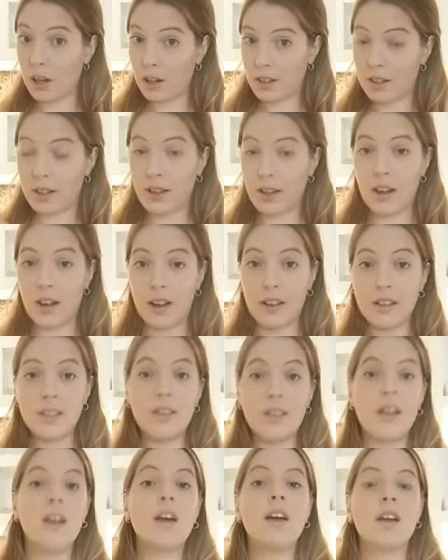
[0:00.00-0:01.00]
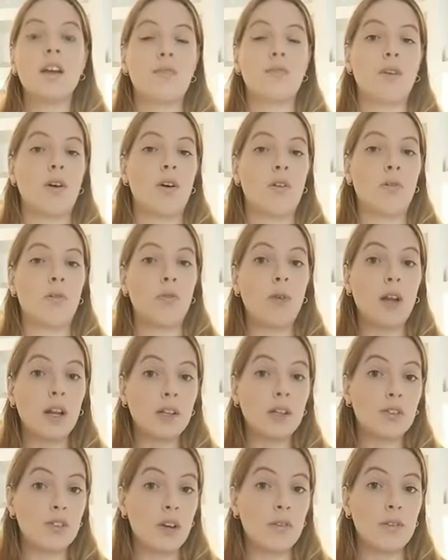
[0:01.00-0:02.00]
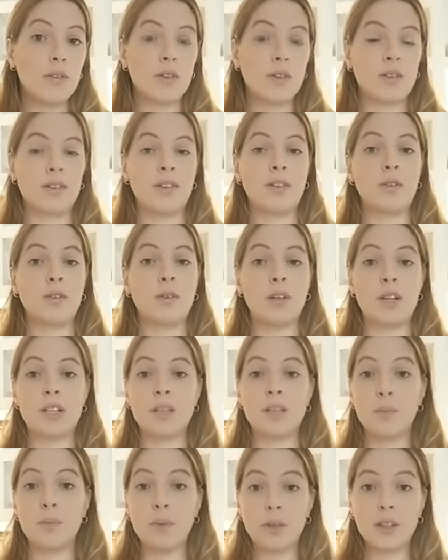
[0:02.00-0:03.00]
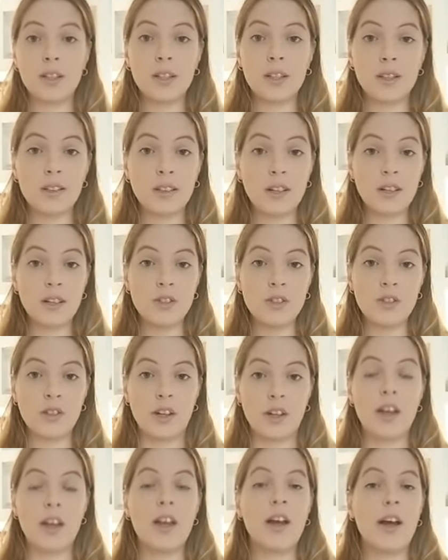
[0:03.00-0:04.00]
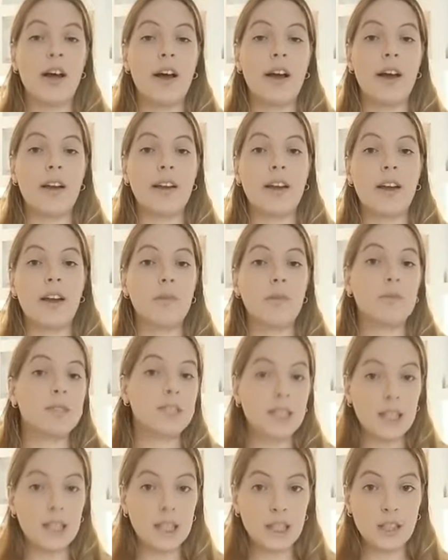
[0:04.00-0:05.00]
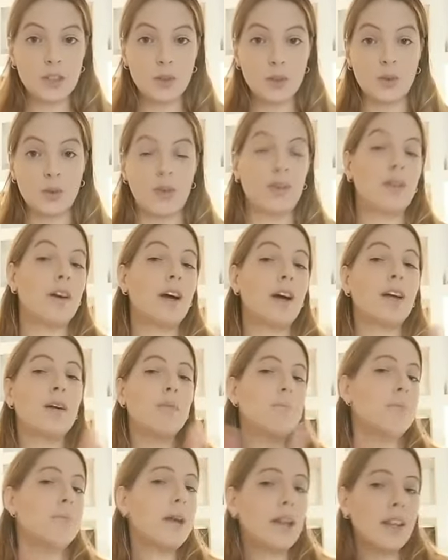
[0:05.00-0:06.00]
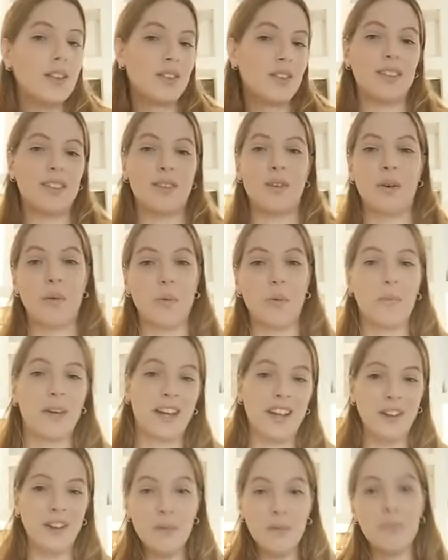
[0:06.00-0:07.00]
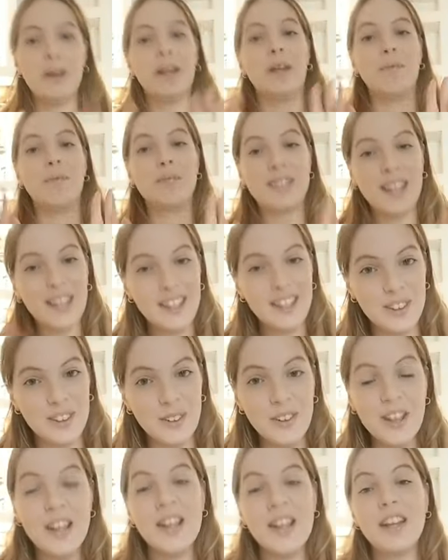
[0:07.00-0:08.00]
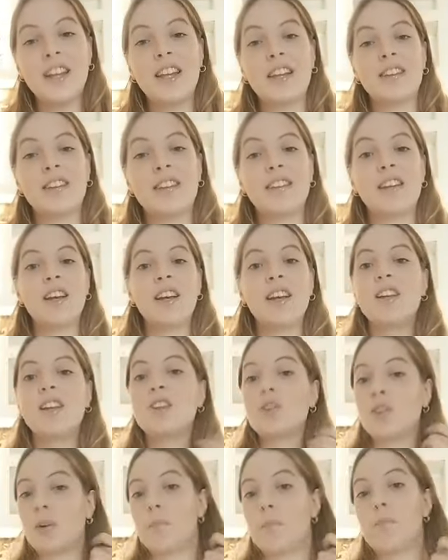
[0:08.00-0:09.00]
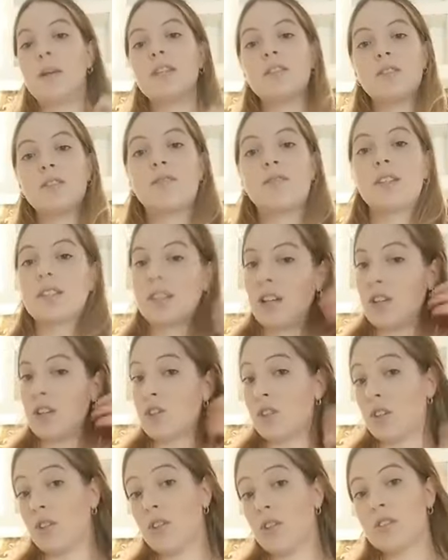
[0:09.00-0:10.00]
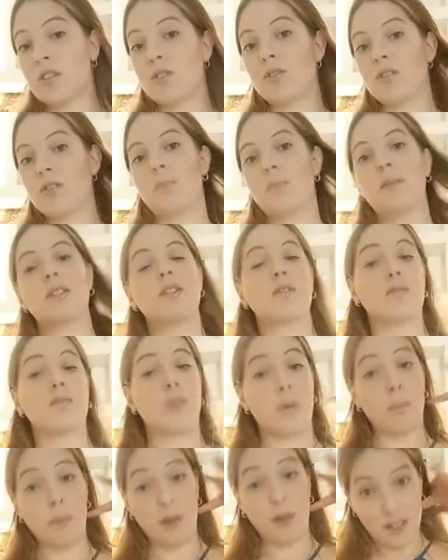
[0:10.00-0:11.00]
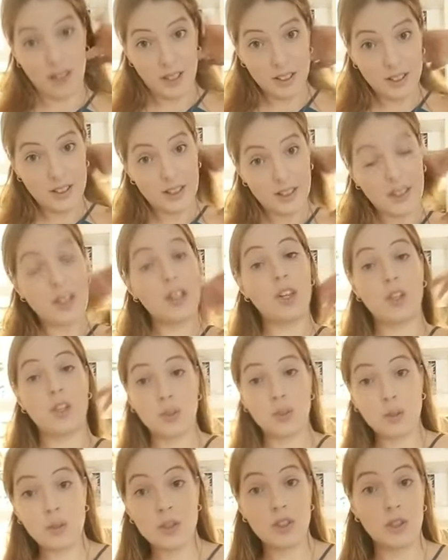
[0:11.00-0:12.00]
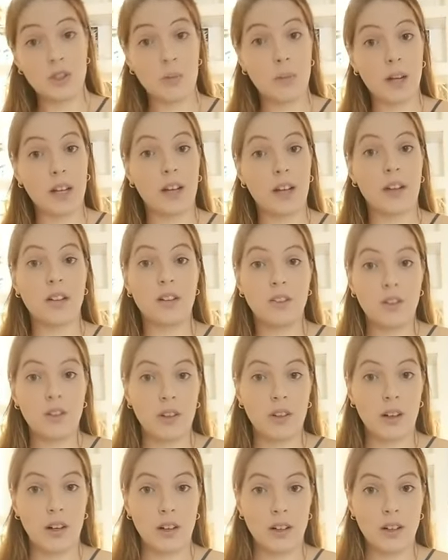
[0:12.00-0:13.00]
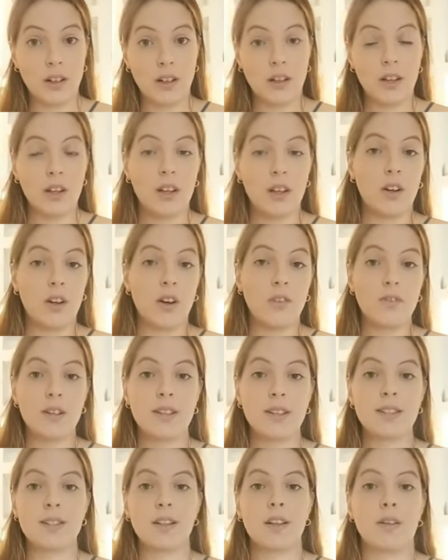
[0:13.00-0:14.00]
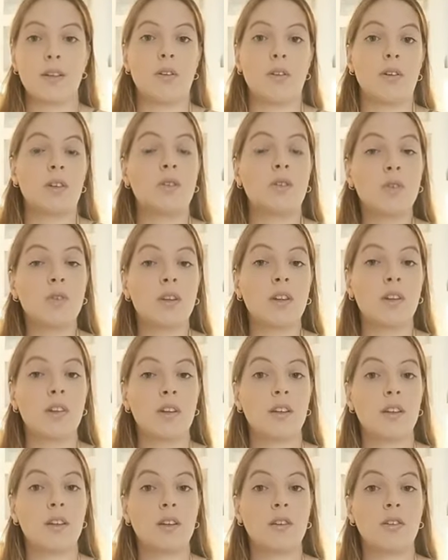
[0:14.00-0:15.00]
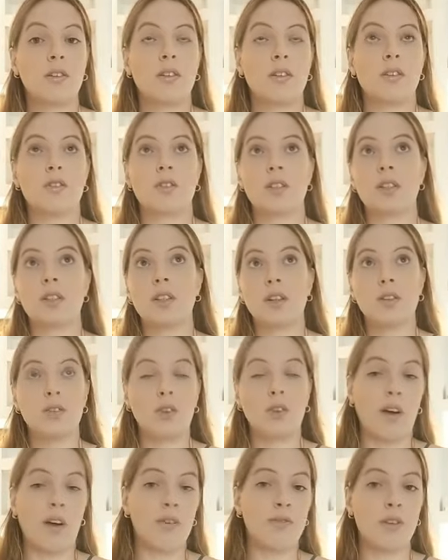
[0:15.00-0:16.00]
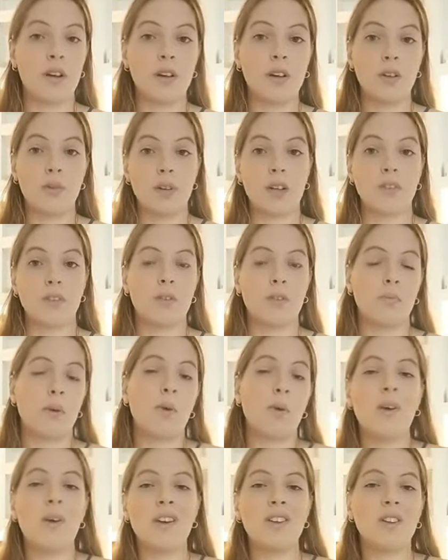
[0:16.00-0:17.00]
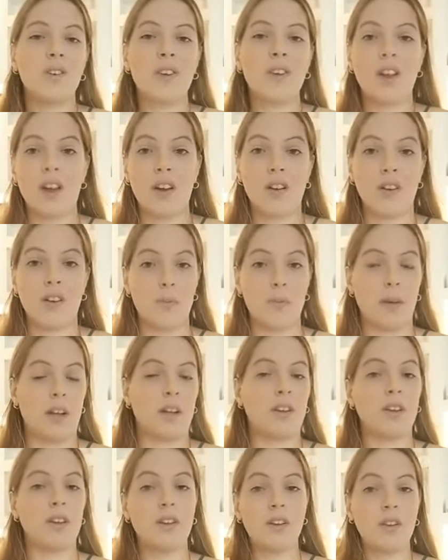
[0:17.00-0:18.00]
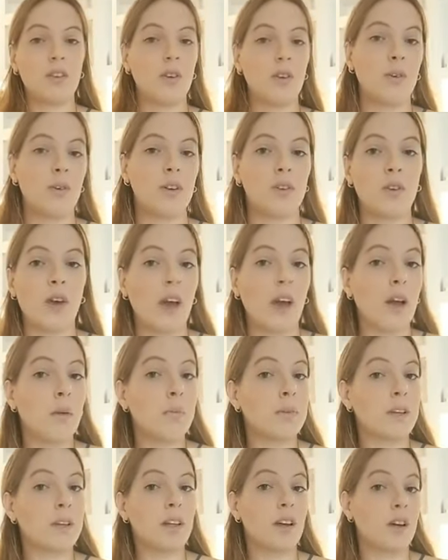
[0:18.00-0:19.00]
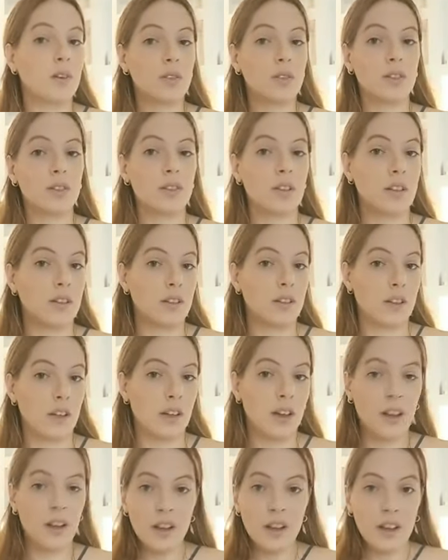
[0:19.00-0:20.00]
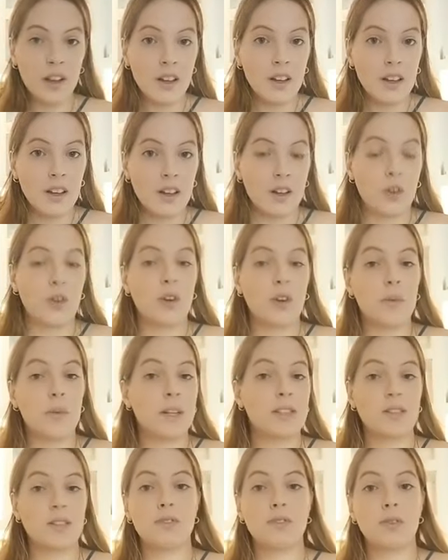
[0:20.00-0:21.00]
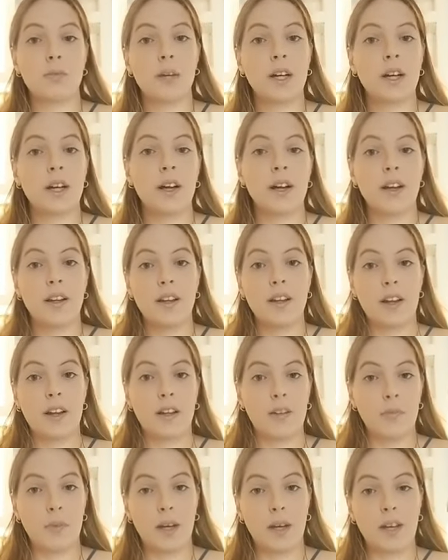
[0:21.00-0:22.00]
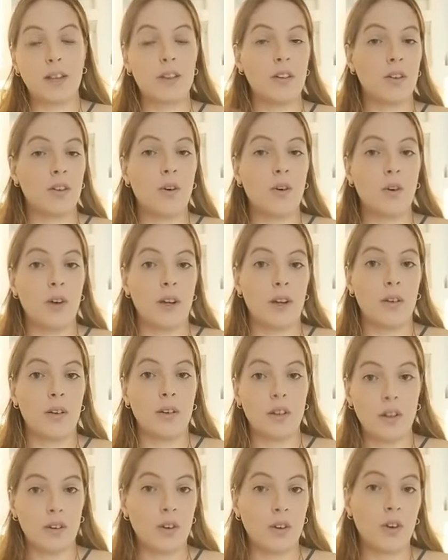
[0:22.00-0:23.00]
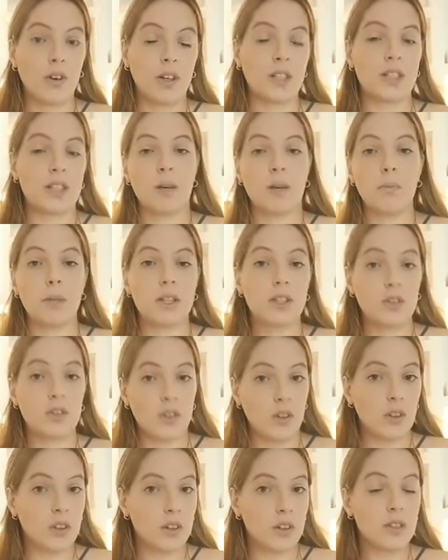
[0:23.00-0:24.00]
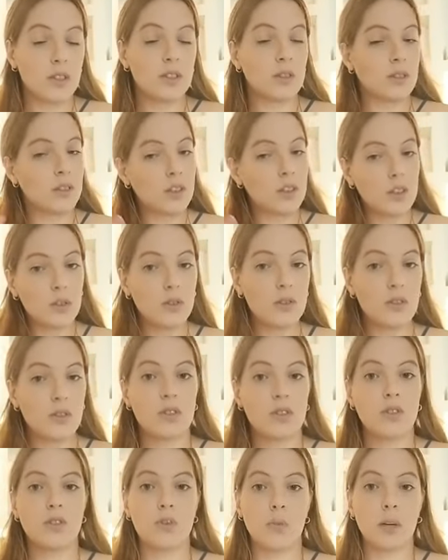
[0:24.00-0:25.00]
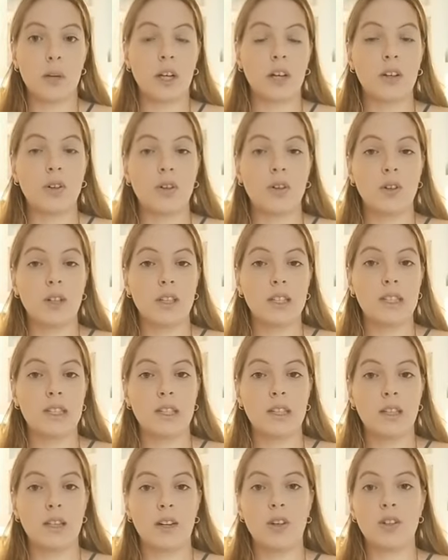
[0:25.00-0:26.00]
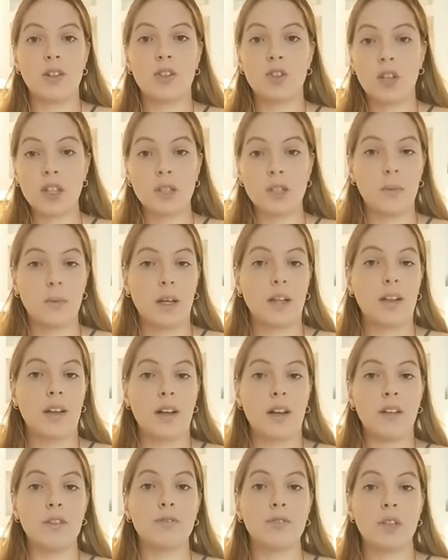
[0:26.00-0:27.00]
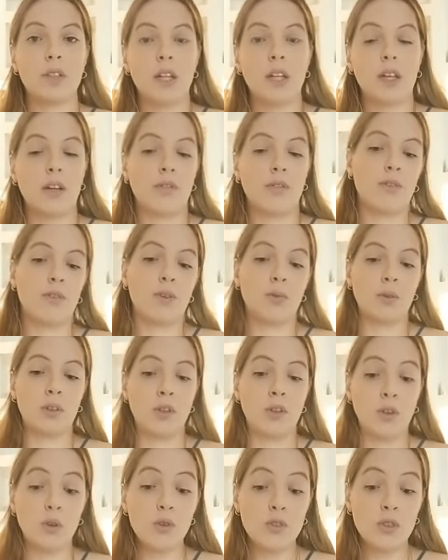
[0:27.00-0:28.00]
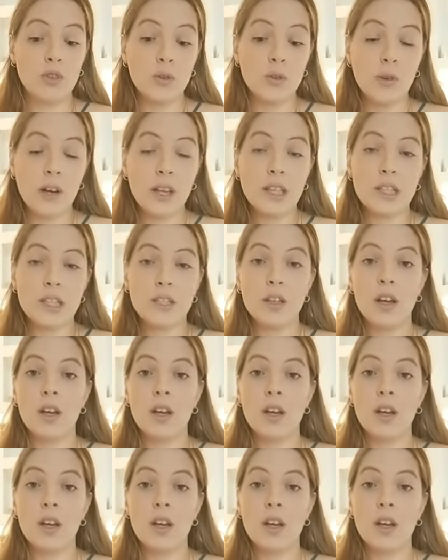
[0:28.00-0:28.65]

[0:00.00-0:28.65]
guys, if you are real travelers and you want to support this country, I am telling you, I am begging you, so I'm not begging you, but I'm telling you that to the best of this country and also to the best of your pocket, use Jamaican dollar. Obviously, you are a tourist here, you're just here to have fun and whatever, but what do you care? I mean, you don't want to help the economics of Jamaica and make their currency a bit stronger, so use Jamaican currency. Trust me, in the end of the day, if you would use US,